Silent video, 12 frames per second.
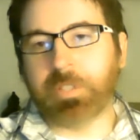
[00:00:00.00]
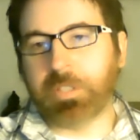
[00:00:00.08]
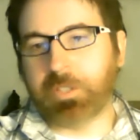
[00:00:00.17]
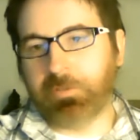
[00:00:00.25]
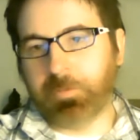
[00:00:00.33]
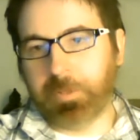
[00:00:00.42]

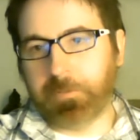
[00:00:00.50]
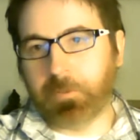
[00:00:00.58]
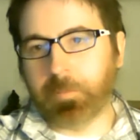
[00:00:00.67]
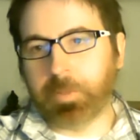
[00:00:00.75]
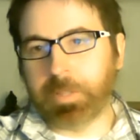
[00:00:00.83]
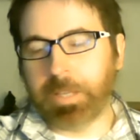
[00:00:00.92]
that you would be
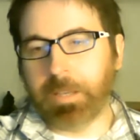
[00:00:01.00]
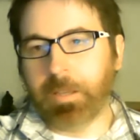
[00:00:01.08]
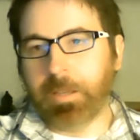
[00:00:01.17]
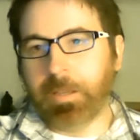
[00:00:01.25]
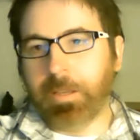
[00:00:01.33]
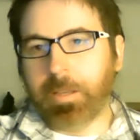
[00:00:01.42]
formally
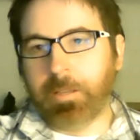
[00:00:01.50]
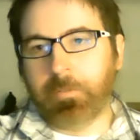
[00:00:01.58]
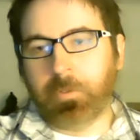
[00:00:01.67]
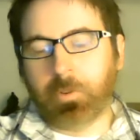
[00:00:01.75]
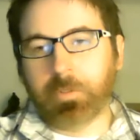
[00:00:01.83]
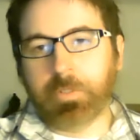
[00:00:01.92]

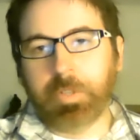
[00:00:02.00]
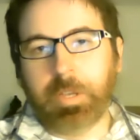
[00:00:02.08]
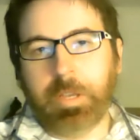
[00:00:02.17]
enrolled.